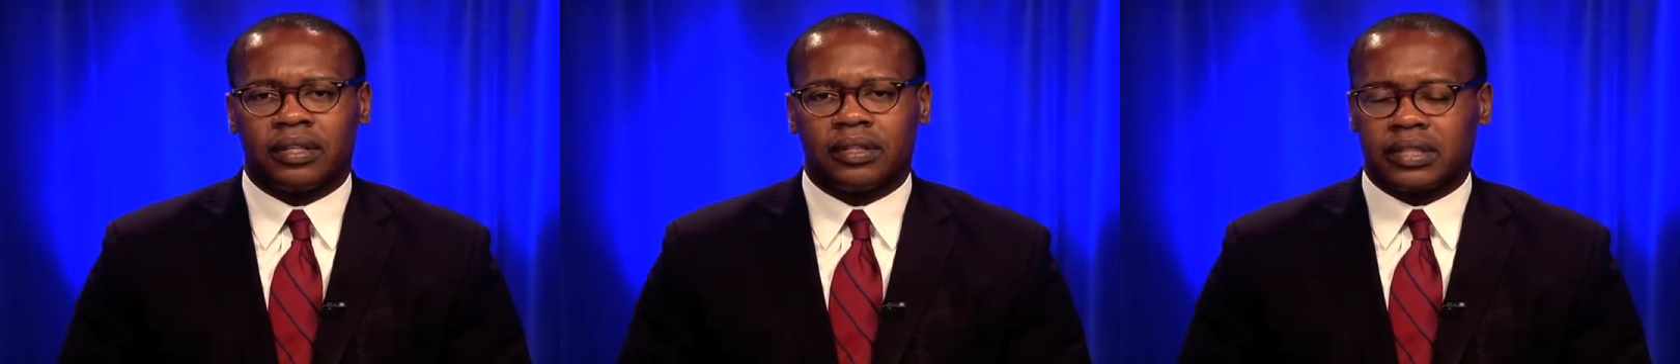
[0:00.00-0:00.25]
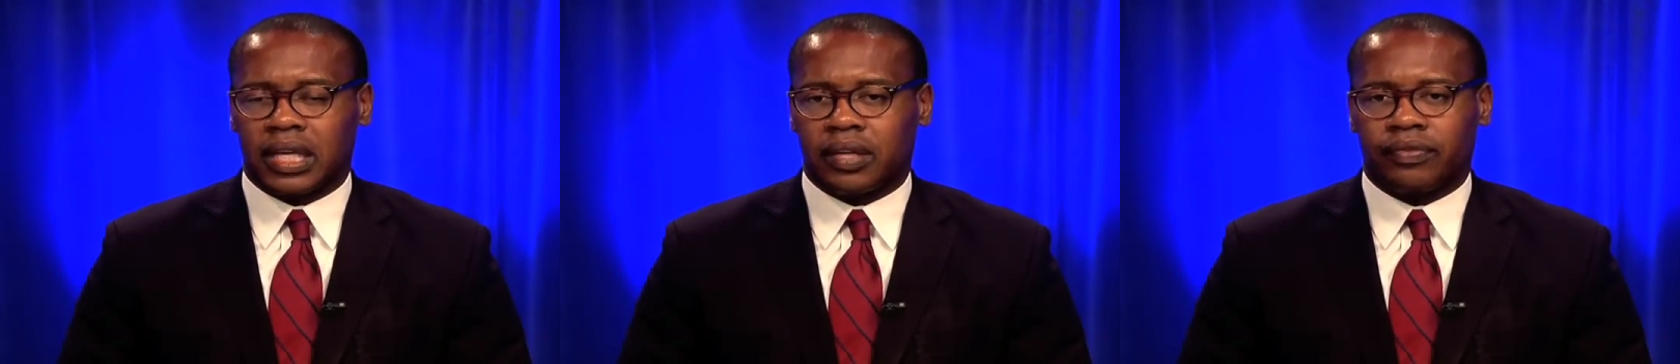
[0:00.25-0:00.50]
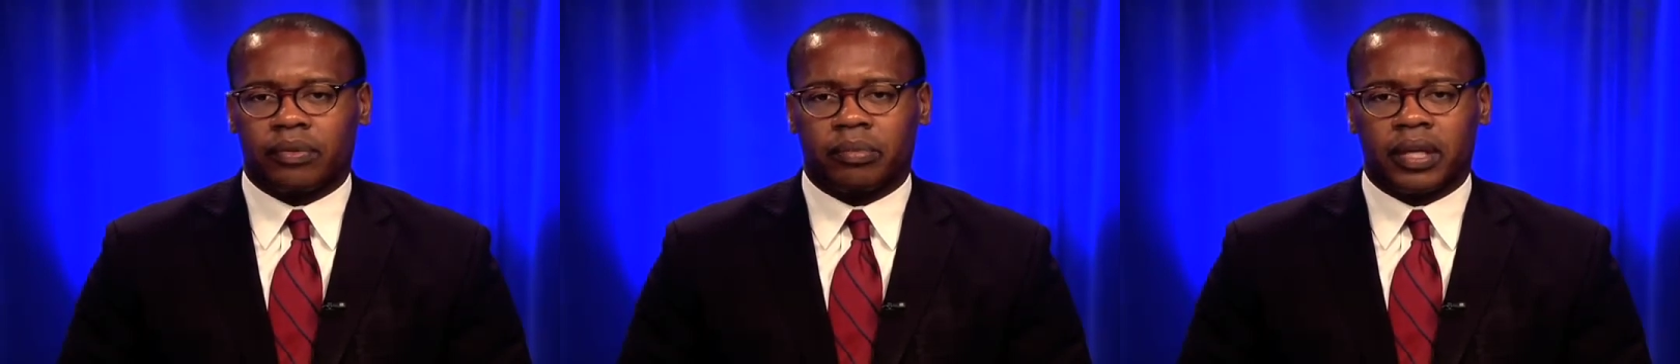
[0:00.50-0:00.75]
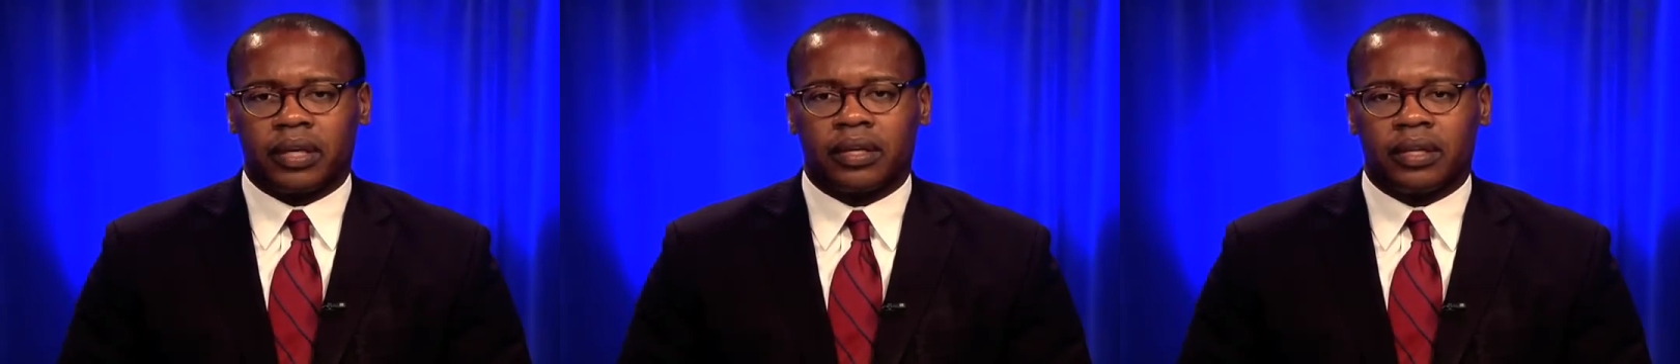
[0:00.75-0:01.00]
Take it from
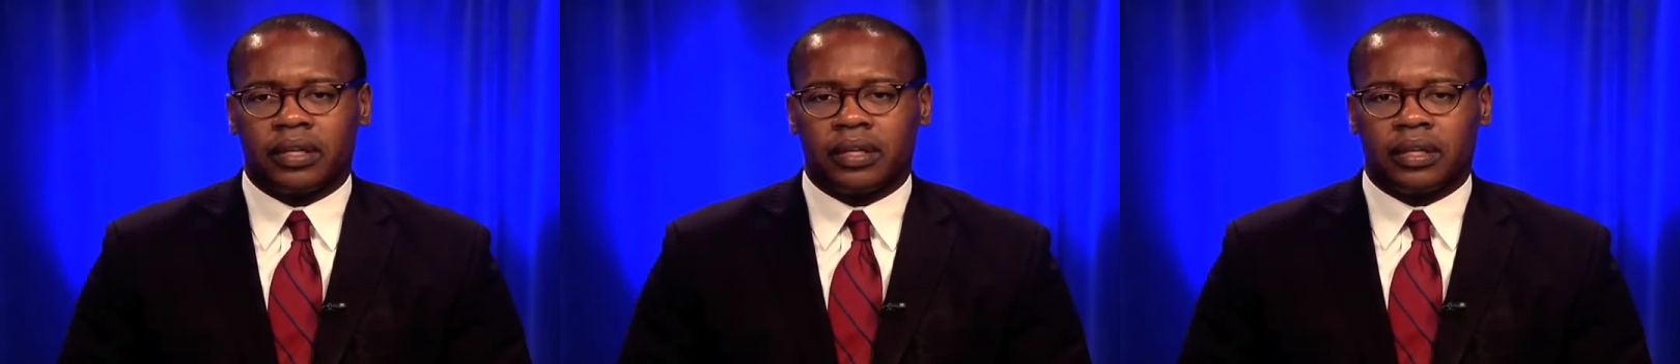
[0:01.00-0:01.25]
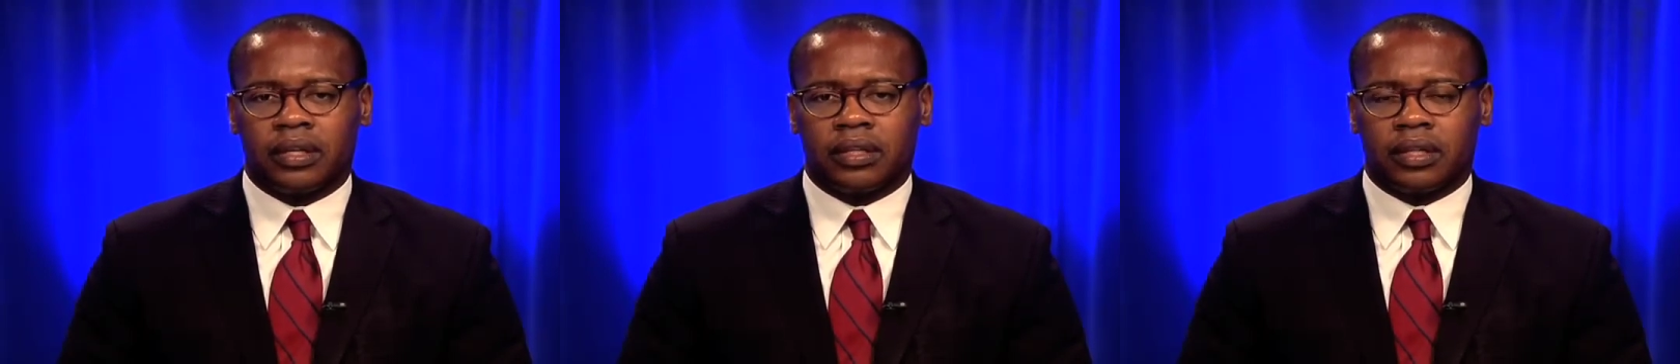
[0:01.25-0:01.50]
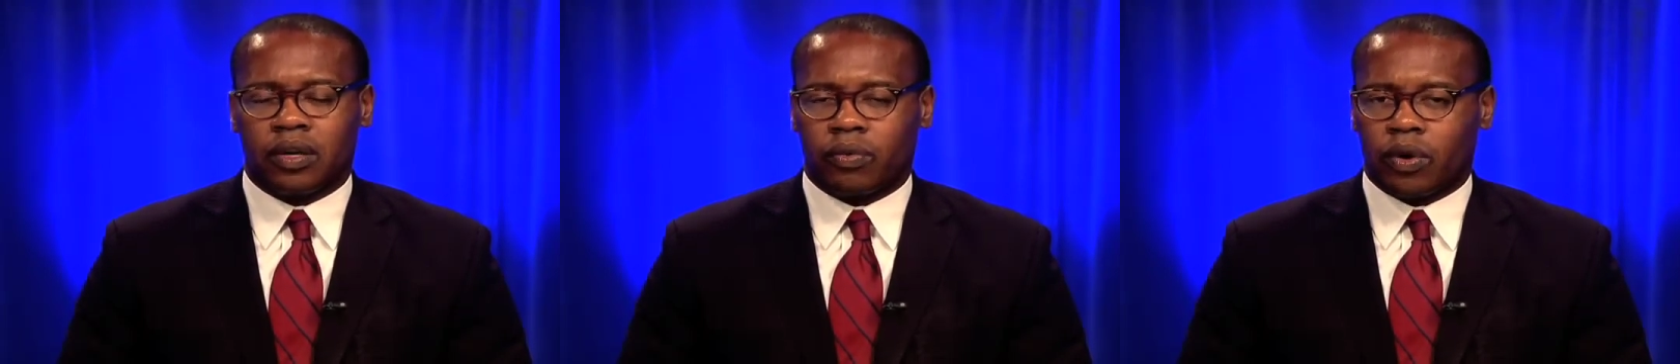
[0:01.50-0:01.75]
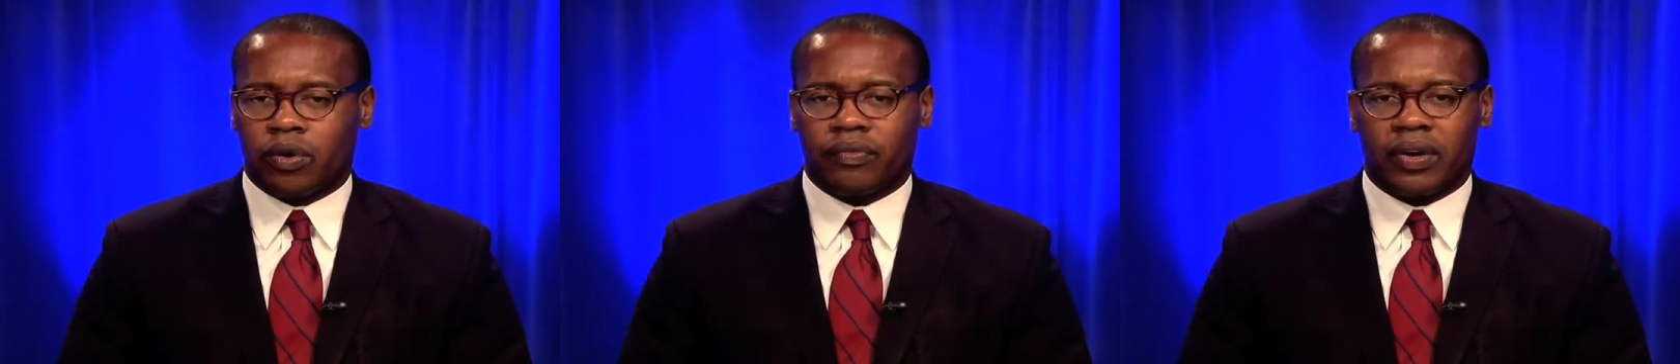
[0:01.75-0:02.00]
me, the
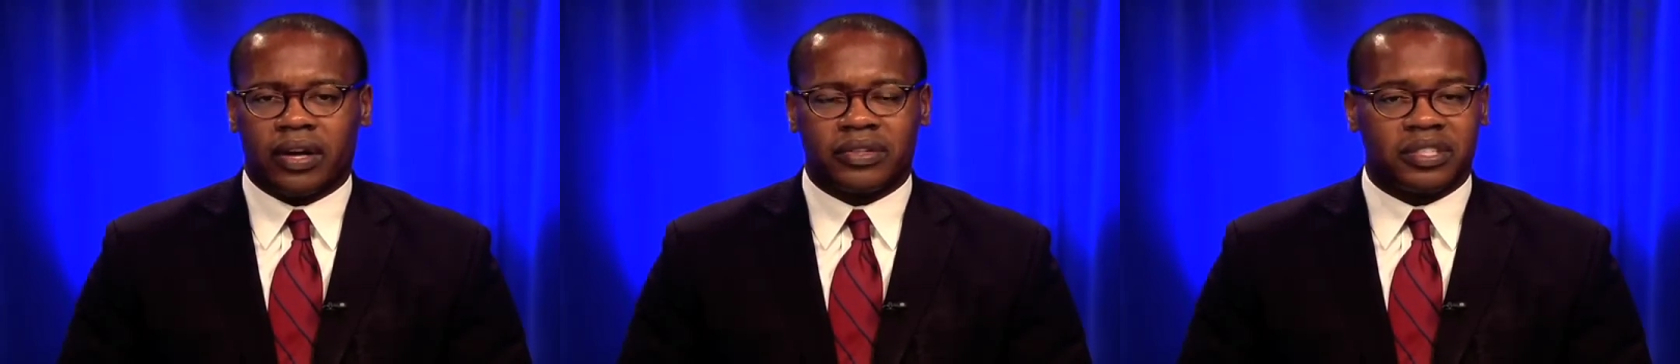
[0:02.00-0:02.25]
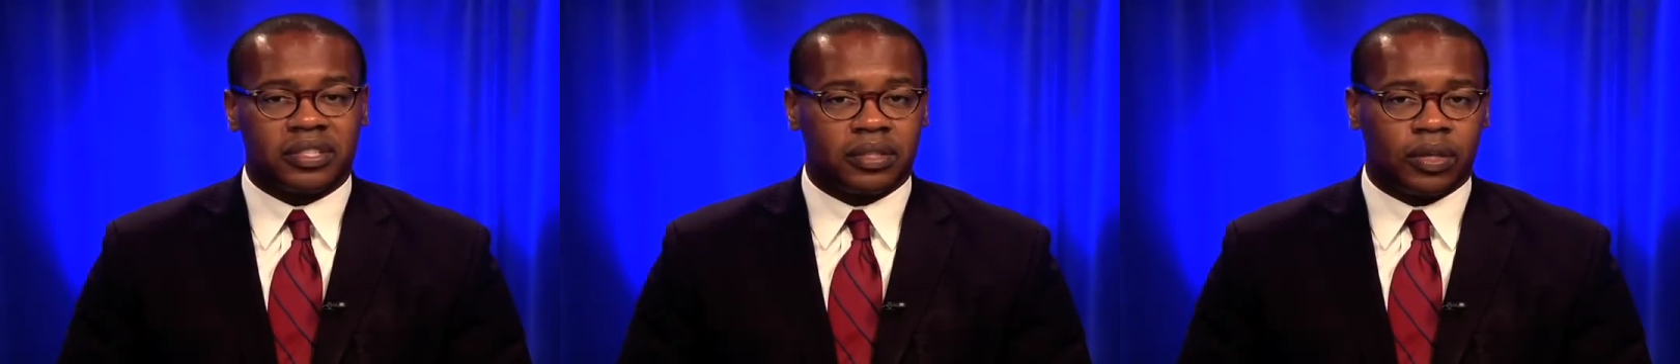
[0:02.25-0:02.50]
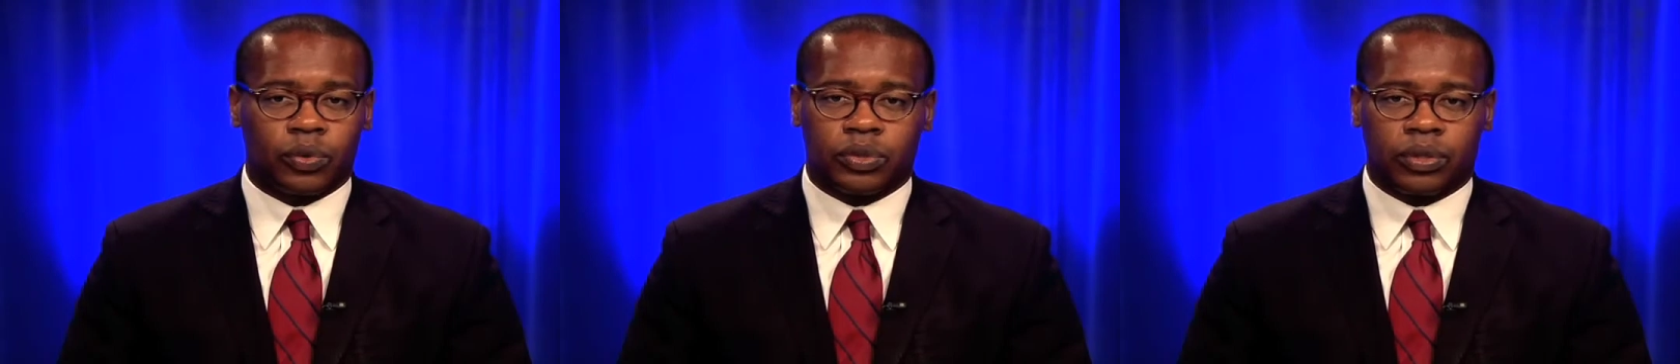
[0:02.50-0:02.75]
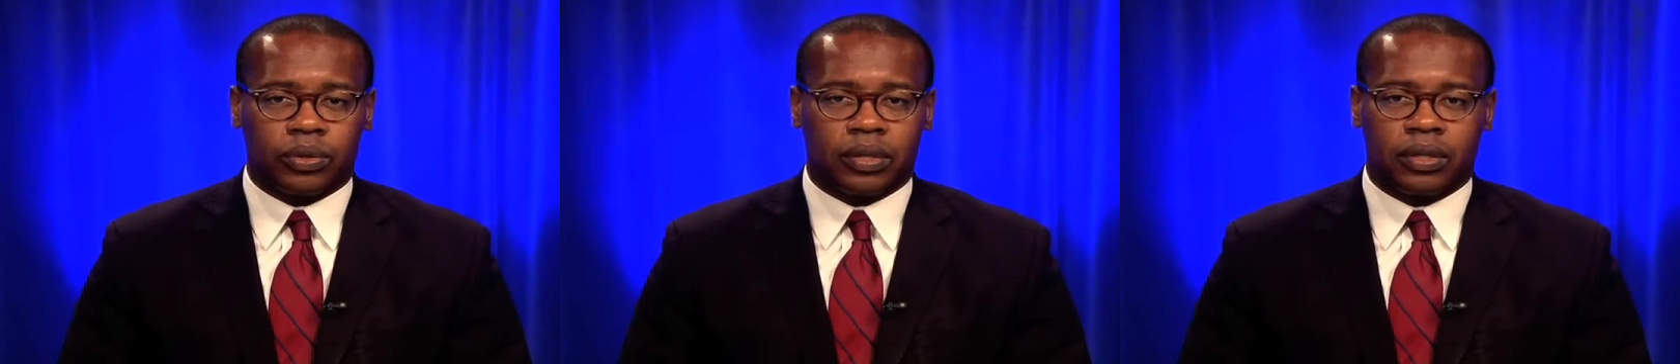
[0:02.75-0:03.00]
coronavirus is no
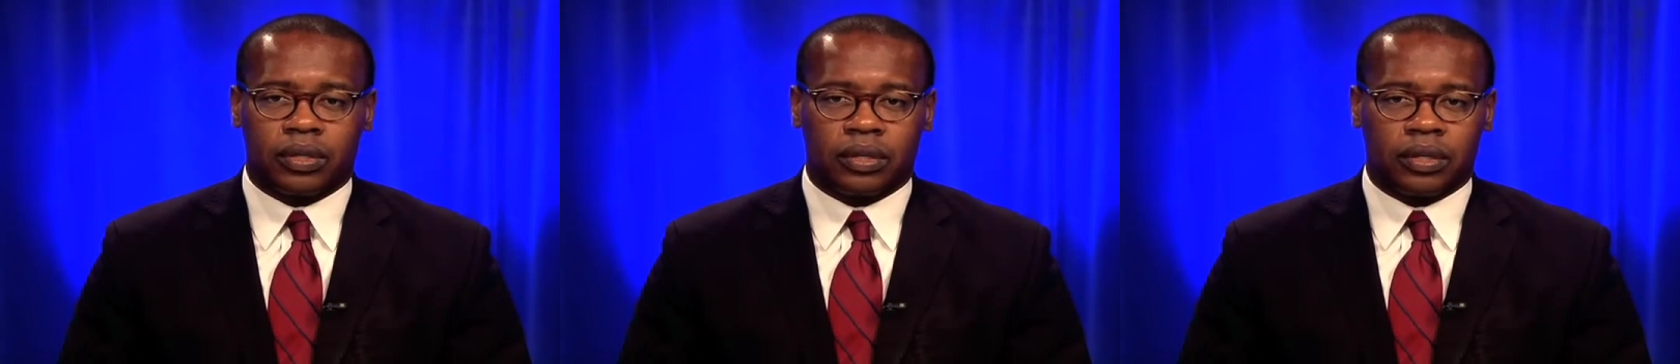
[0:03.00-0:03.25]
joke.